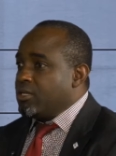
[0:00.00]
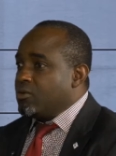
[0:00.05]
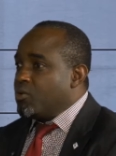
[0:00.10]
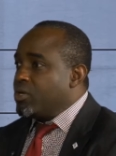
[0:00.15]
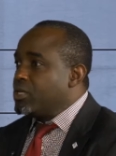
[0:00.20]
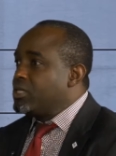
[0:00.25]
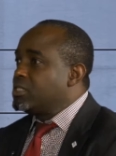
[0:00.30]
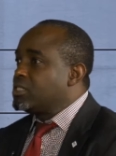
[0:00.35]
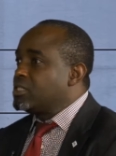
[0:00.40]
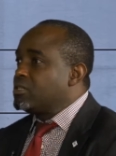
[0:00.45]
way
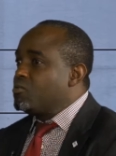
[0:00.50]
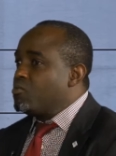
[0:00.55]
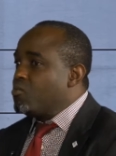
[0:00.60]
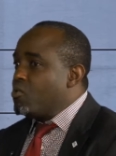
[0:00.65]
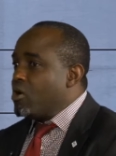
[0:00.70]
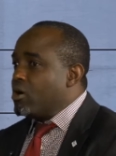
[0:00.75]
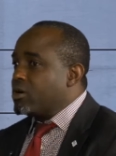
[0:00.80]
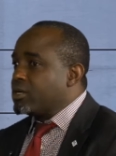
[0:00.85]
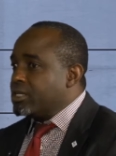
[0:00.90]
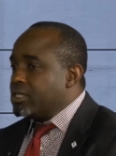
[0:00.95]
this thing
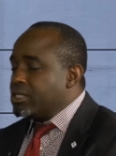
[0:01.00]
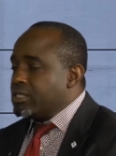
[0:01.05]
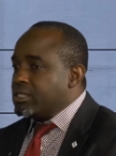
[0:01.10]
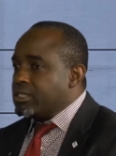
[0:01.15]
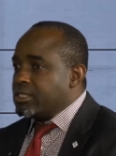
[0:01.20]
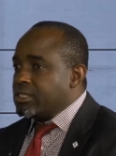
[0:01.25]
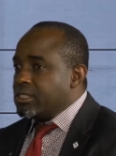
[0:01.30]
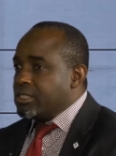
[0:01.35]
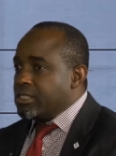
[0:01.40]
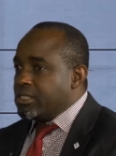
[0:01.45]
works
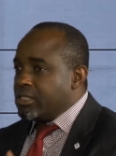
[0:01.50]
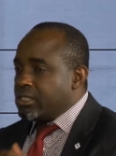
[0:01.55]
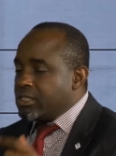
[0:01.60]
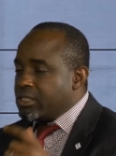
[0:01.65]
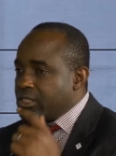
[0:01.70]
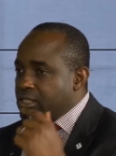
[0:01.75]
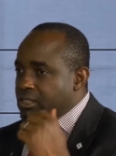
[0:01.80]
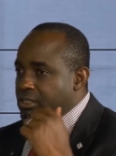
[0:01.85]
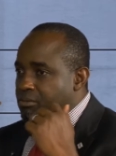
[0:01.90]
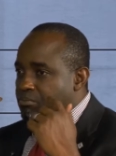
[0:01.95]
is
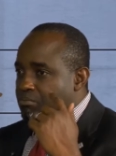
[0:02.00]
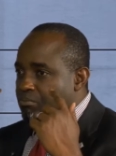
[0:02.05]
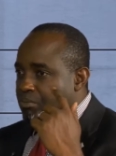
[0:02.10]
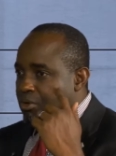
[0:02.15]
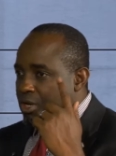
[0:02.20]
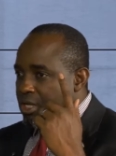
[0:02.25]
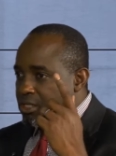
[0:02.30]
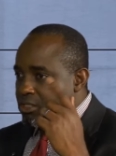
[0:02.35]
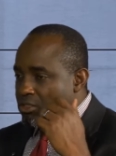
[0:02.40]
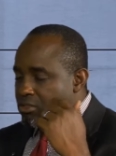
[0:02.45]
it
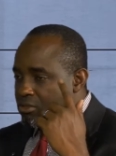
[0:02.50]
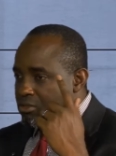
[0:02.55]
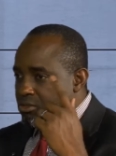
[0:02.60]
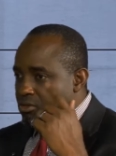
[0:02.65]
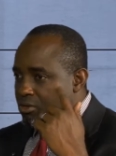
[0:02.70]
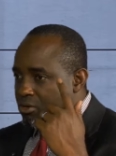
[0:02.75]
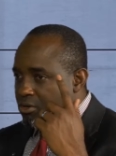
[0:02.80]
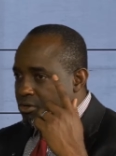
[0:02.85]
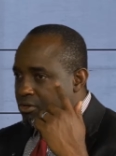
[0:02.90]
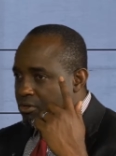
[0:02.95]
plays
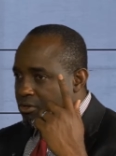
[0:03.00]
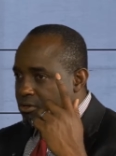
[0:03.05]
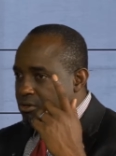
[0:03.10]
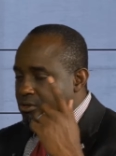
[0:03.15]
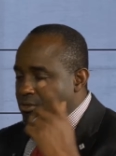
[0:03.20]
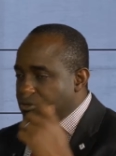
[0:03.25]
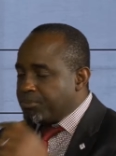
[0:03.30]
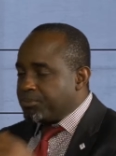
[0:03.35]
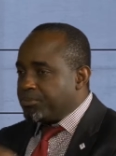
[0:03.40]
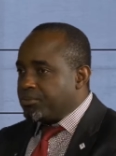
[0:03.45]
on
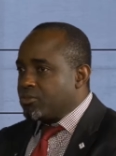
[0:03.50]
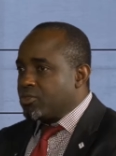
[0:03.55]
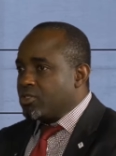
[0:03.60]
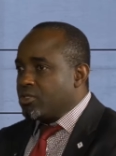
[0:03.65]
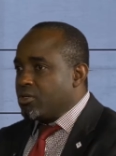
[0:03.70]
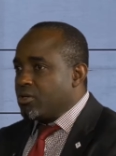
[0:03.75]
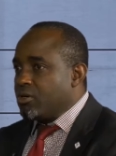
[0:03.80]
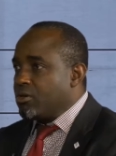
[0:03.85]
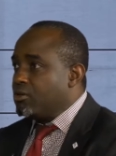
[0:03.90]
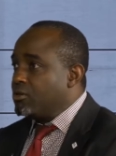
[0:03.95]

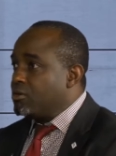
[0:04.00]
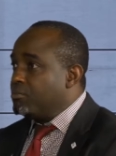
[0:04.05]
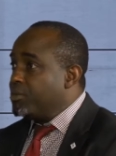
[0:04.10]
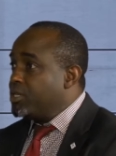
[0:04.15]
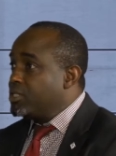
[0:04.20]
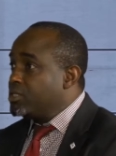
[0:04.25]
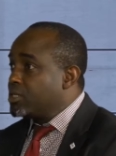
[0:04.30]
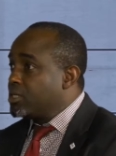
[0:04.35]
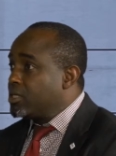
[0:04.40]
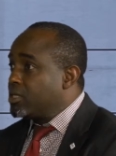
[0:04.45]
your
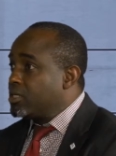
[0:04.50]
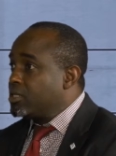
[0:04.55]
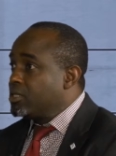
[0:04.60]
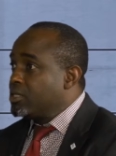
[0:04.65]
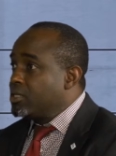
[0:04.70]
mental